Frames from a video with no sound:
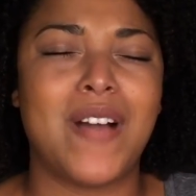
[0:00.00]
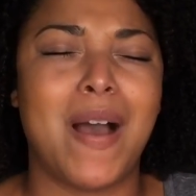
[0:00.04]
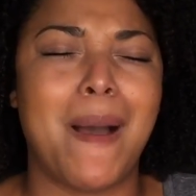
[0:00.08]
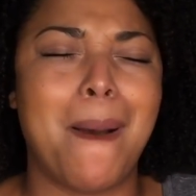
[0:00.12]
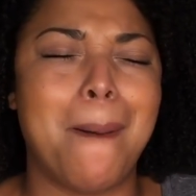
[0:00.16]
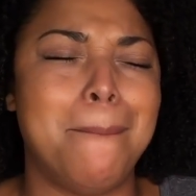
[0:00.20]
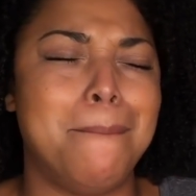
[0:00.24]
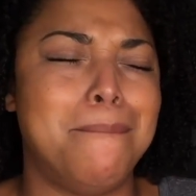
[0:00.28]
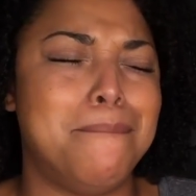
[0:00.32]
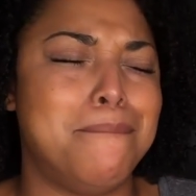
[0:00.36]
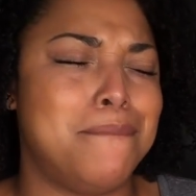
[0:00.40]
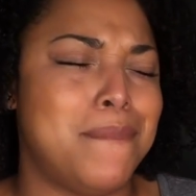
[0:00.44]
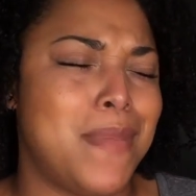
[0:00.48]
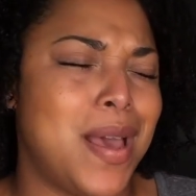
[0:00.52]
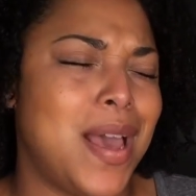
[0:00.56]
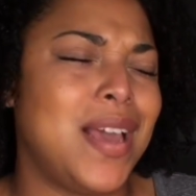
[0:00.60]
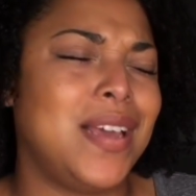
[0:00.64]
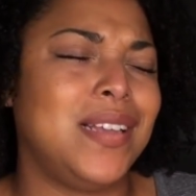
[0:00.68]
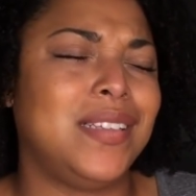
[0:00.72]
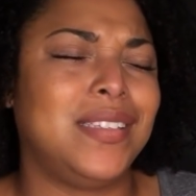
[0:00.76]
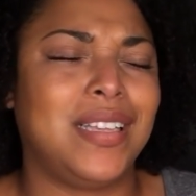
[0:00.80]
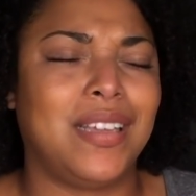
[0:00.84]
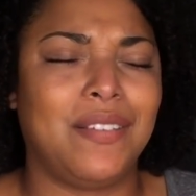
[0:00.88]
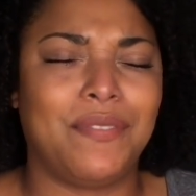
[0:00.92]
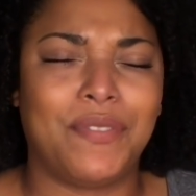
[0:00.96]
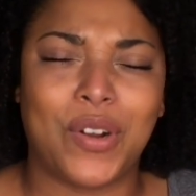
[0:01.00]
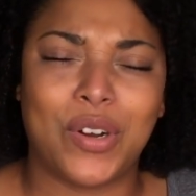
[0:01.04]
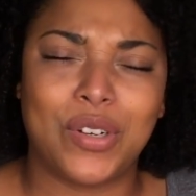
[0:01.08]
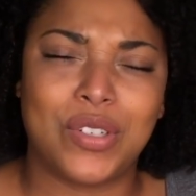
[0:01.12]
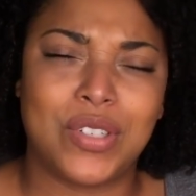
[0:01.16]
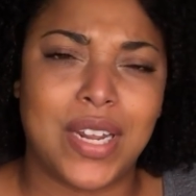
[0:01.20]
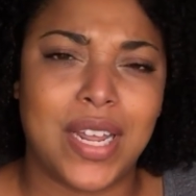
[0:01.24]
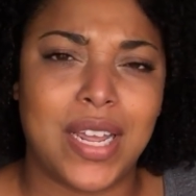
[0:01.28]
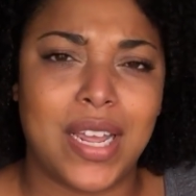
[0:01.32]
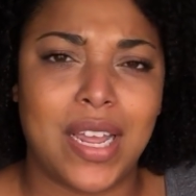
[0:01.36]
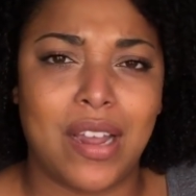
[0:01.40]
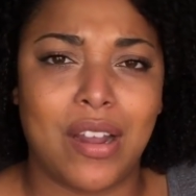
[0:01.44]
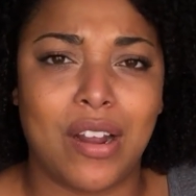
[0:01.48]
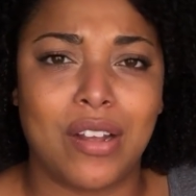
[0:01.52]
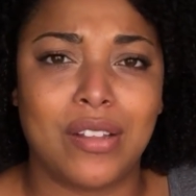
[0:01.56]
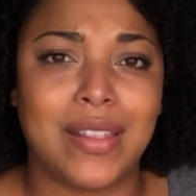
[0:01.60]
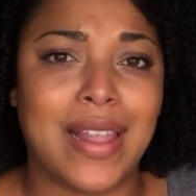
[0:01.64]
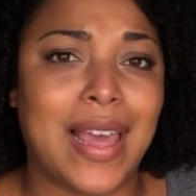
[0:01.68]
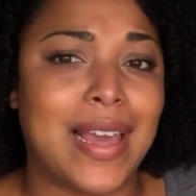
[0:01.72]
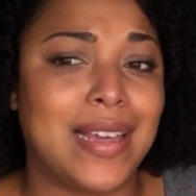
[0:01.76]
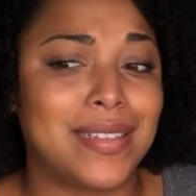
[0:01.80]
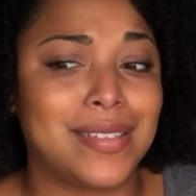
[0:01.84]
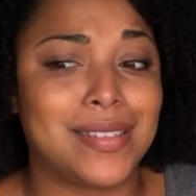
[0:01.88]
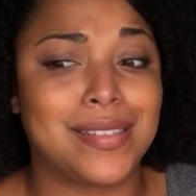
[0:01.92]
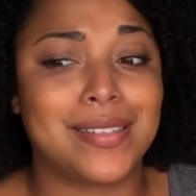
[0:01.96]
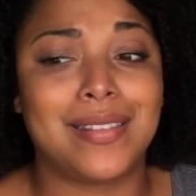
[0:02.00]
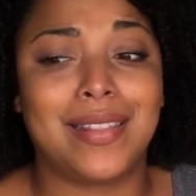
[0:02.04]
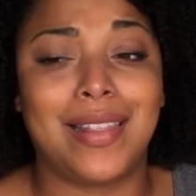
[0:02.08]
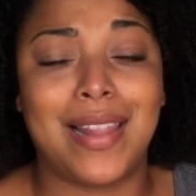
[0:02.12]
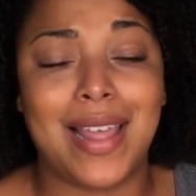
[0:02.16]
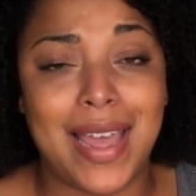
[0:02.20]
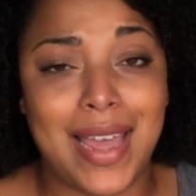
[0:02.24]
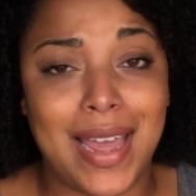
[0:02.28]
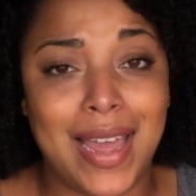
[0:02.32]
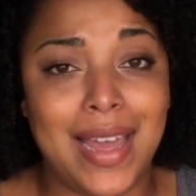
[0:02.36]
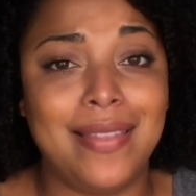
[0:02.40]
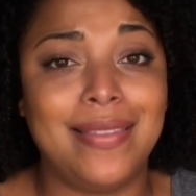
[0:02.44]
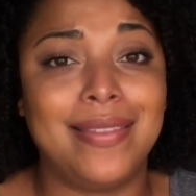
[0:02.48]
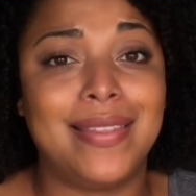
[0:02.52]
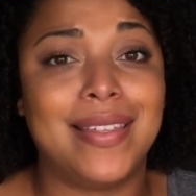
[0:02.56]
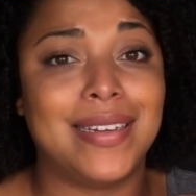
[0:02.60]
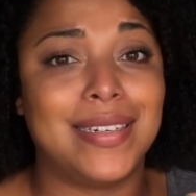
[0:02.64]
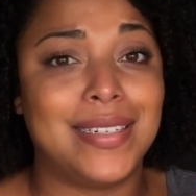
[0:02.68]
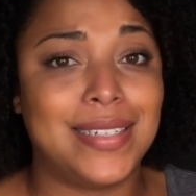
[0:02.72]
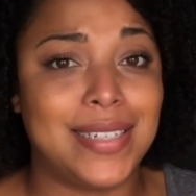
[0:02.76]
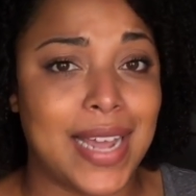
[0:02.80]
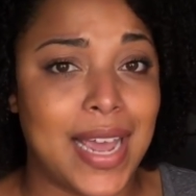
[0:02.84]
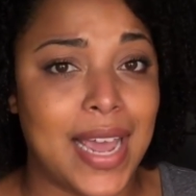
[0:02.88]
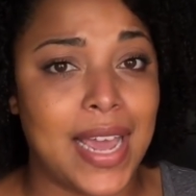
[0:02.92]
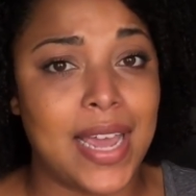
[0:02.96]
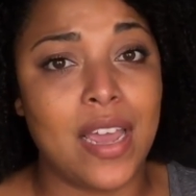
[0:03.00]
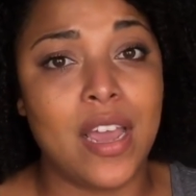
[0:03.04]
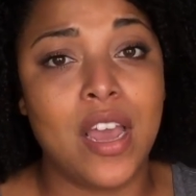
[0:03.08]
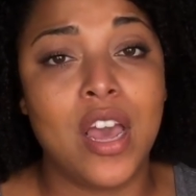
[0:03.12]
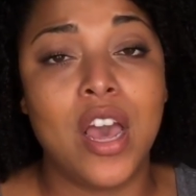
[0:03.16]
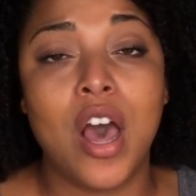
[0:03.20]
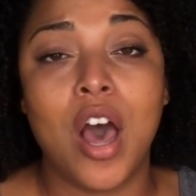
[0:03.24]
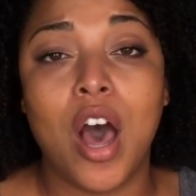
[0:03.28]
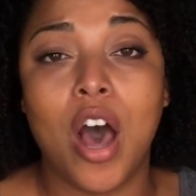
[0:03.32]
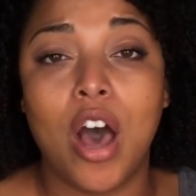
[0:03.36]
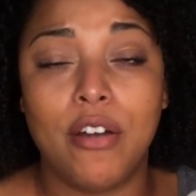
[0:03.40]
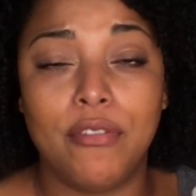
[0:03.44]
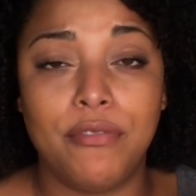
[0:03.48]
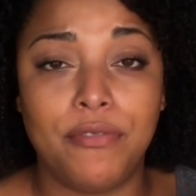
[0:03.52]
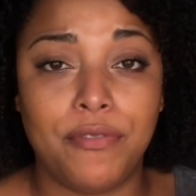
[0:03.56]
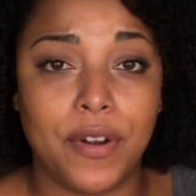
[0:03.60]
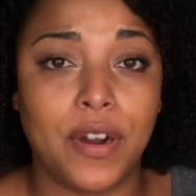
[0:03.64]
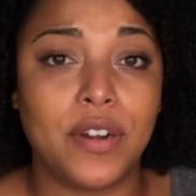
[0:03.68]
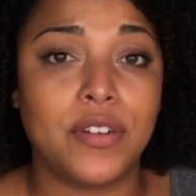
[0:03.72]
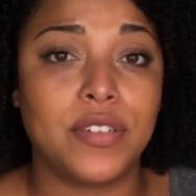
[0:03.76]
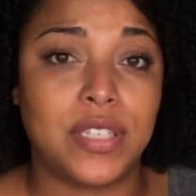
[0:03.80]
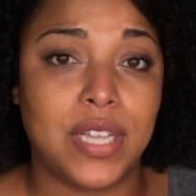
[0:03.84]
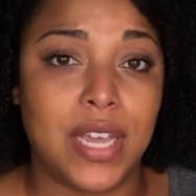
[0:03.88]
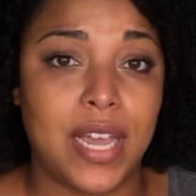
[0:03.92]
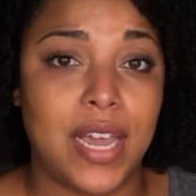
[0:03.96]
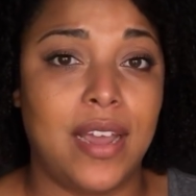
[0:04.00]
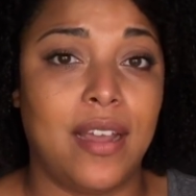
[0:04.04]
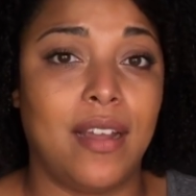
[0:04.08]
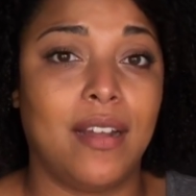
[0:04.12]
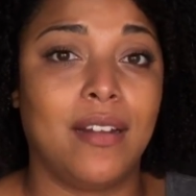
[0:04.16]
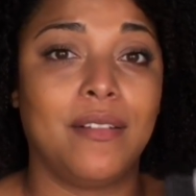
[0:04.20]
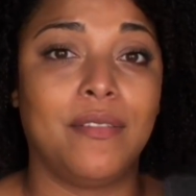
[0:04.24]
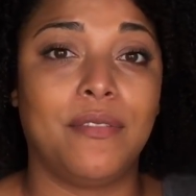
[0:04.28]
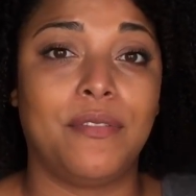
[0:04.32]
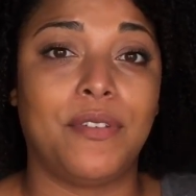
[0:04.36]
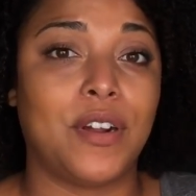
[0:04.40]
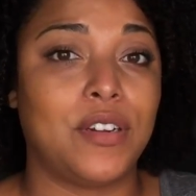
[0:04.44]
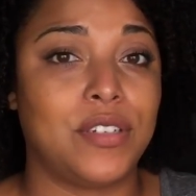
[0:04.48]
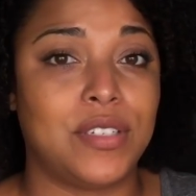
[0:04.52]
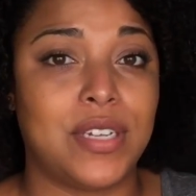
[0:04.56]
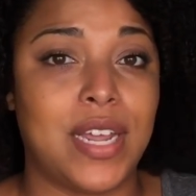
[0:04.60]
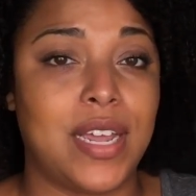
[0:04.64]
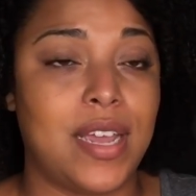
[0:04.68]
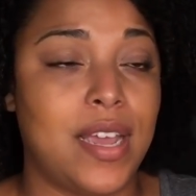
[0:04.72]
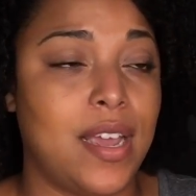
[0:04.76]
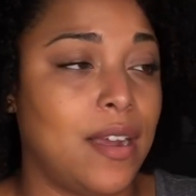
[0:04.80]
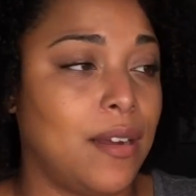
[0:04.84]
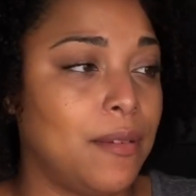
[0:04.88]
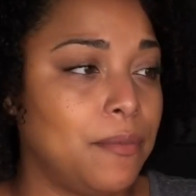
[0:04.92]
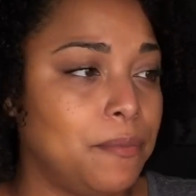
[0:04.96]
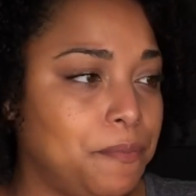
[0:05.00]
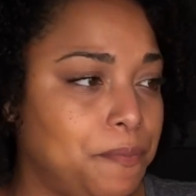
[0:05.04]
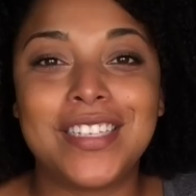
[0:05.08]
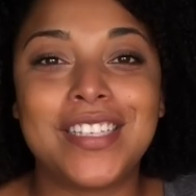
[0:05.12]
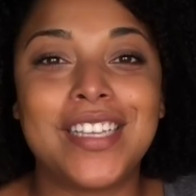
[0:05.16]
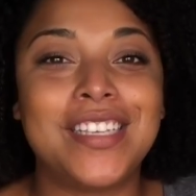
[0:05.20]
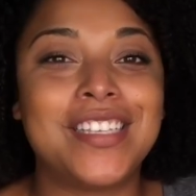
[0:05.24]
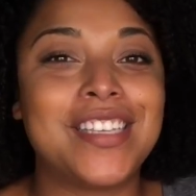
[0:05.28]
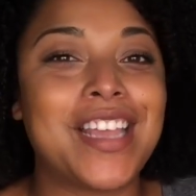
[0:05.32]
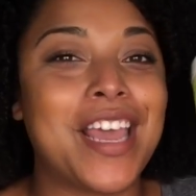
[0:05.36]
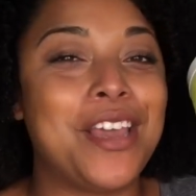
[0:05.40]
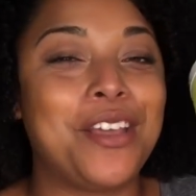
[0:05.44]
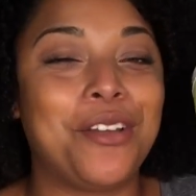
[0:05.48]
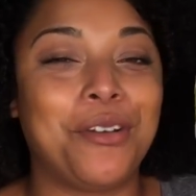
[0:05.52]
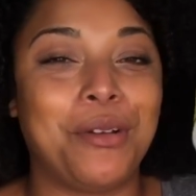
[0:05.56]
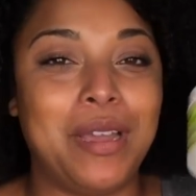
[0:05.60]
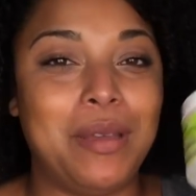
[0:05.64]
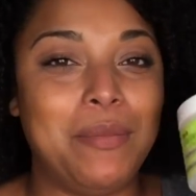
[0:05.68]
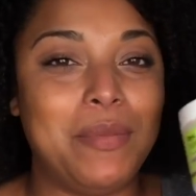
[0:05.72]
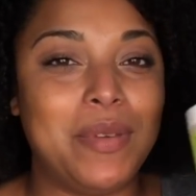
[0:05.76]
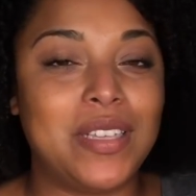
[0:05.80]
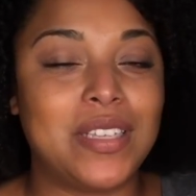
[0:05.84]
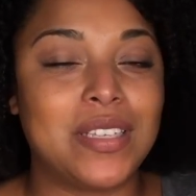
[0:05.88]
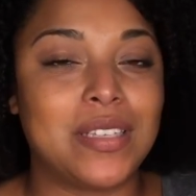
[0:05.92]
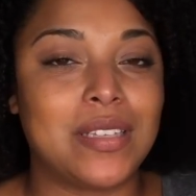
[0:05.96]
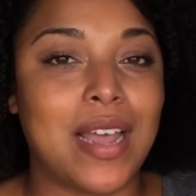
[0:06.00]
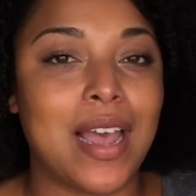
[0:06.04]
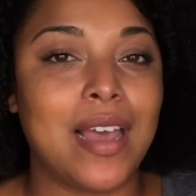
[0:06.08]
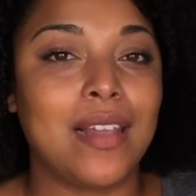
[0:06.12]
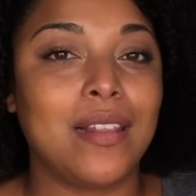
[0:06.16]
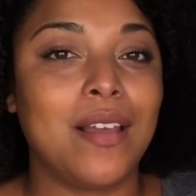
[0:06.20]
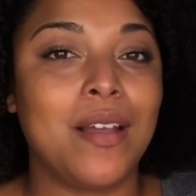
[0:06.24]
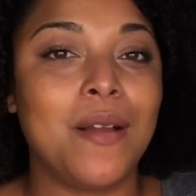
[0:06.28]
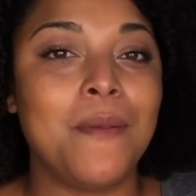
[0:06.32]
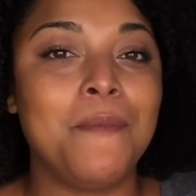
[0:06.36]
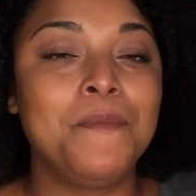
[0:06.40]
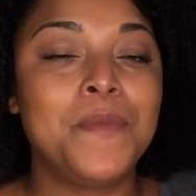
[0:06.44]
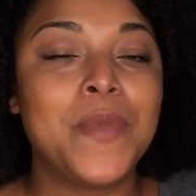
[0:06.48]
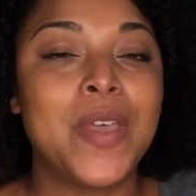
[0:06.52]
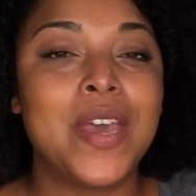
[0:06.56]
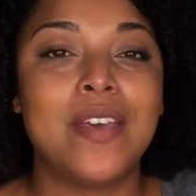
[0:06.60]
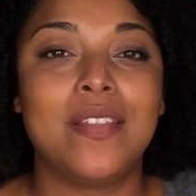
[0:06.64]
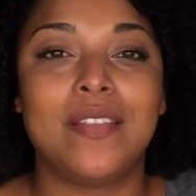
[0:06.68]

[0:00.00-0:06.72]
amazing first day hair. Like slay the day on first hair, first day hair. This is a creamy styler.